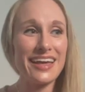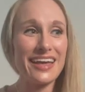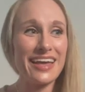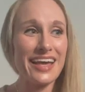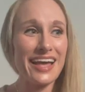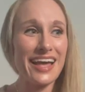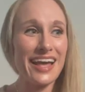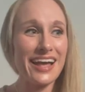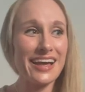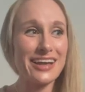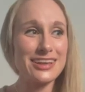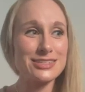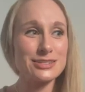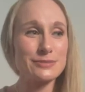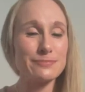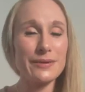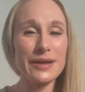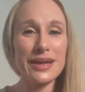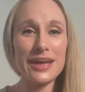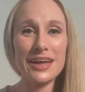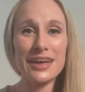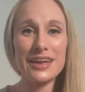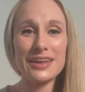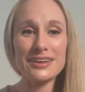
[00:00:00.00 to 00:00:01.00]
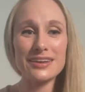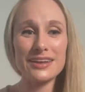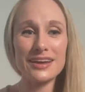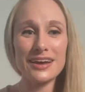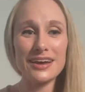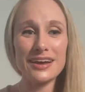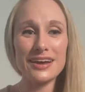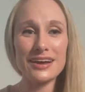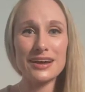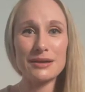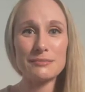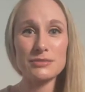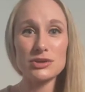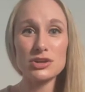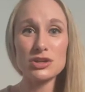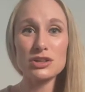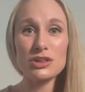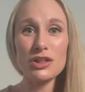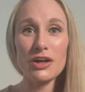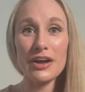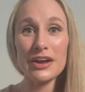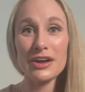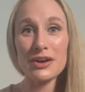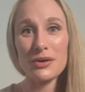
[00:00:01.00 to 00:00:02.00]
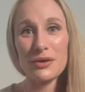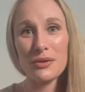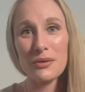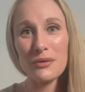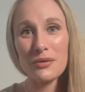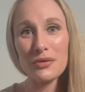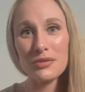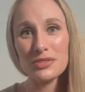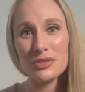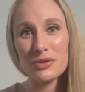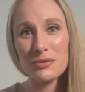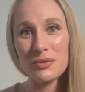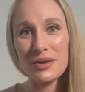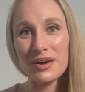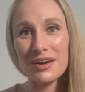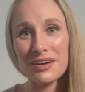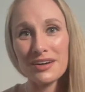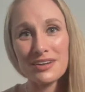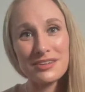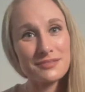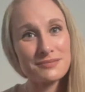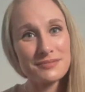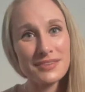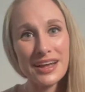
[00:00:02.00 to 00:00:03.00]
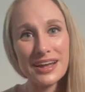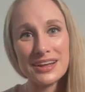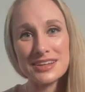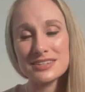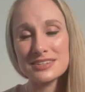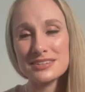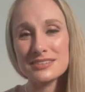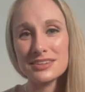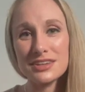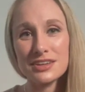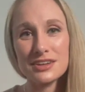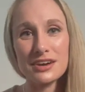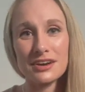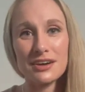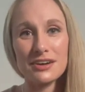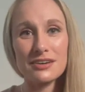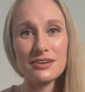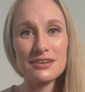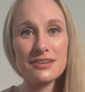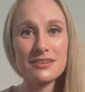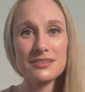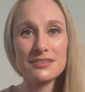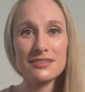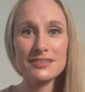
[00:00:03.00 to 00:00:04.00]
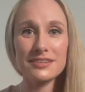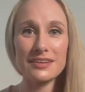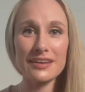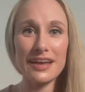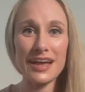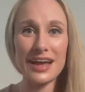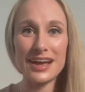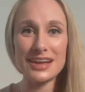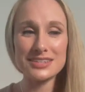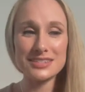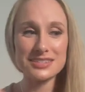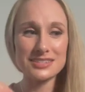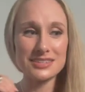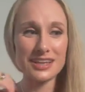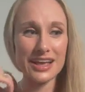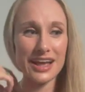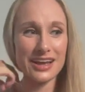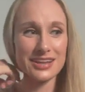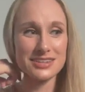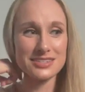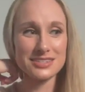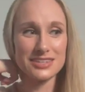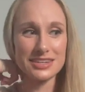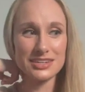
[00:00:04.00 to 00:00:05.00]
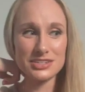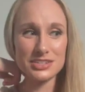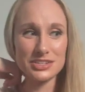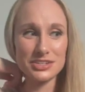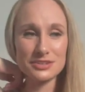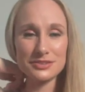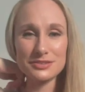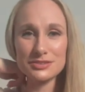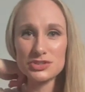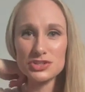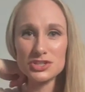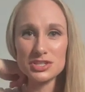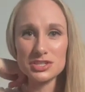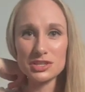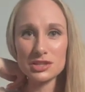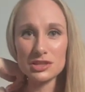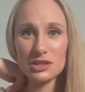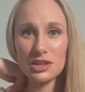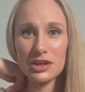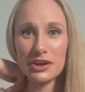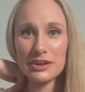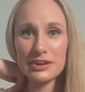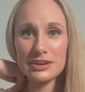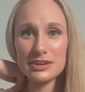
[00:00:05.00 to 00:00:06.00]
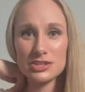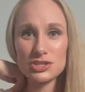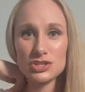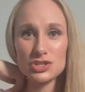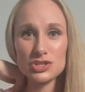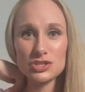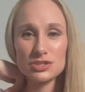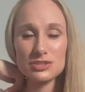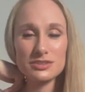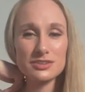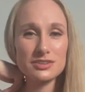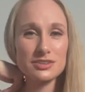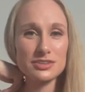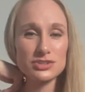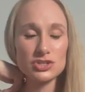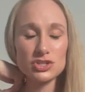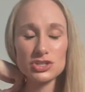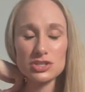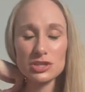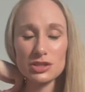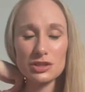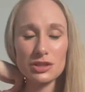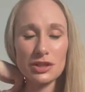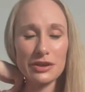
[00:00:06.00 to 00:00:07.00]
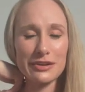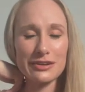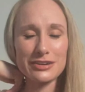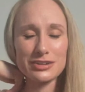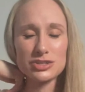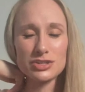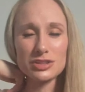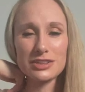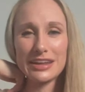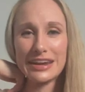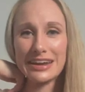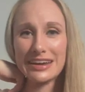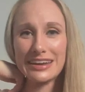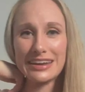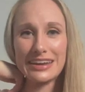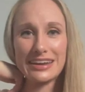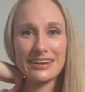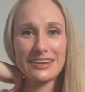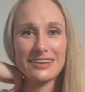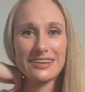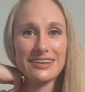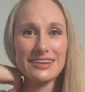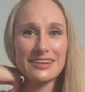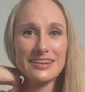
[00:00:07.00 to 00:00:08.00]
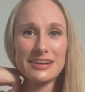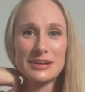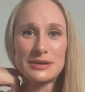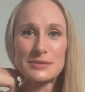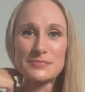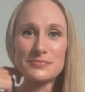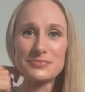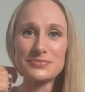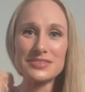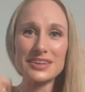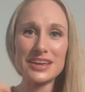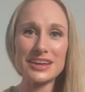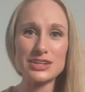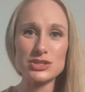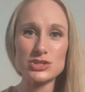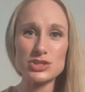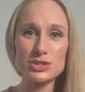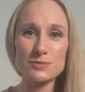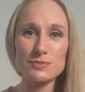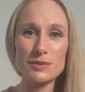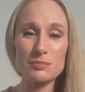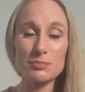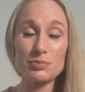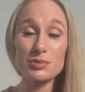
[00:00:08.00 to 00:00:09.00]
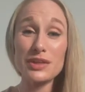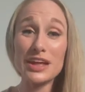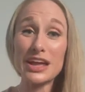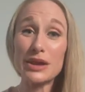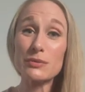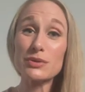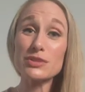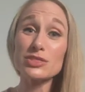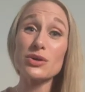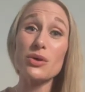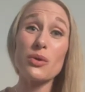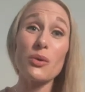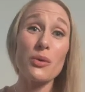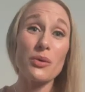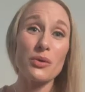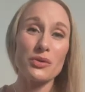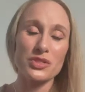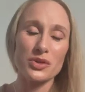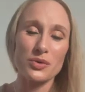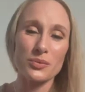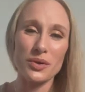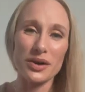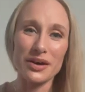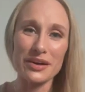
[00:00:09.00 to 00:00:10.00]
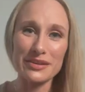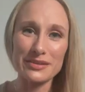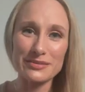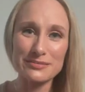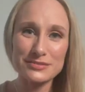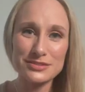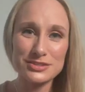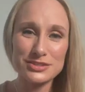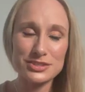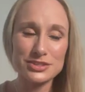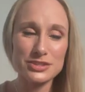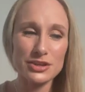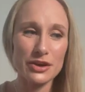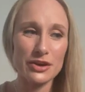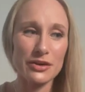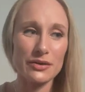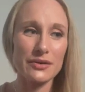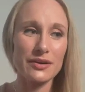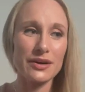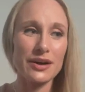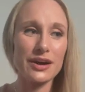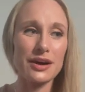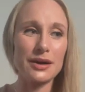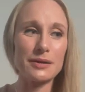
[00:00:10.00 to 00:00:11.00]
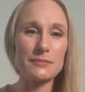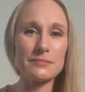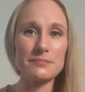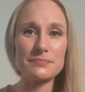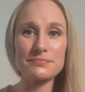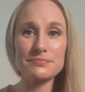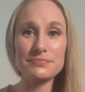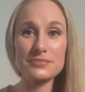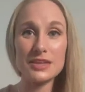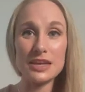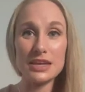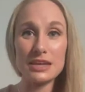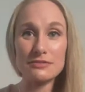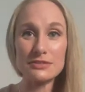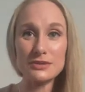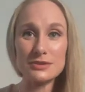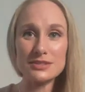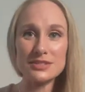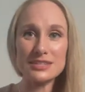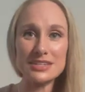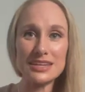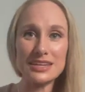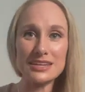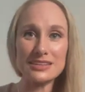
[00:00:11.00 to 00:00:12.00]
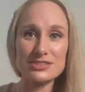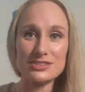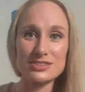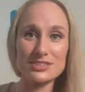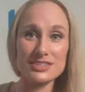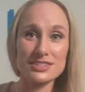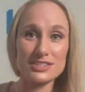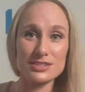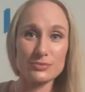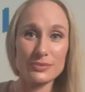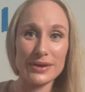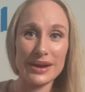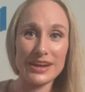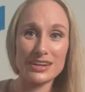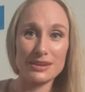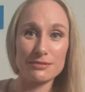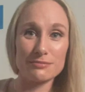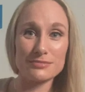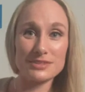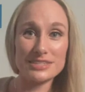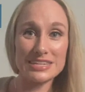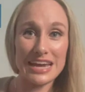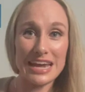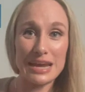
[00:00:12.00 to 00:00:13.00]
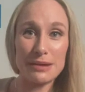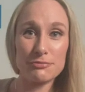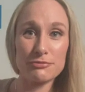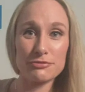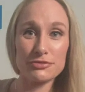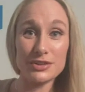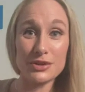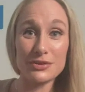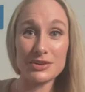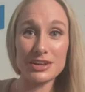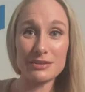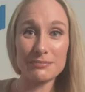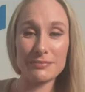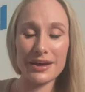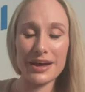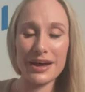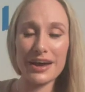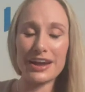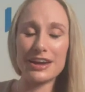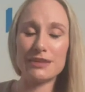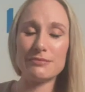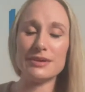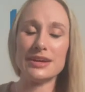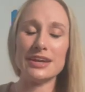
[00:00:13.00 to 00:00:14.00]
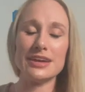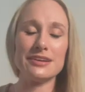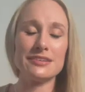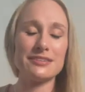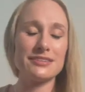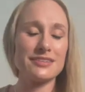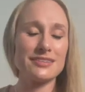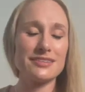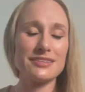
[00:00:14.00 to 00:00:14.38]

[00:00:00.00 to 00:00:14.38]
has been clawing a hole in the wall, as you know, as they do. She's a large lady, and she's been playing with the hole in the wall. So if you see this random tape floating behind me,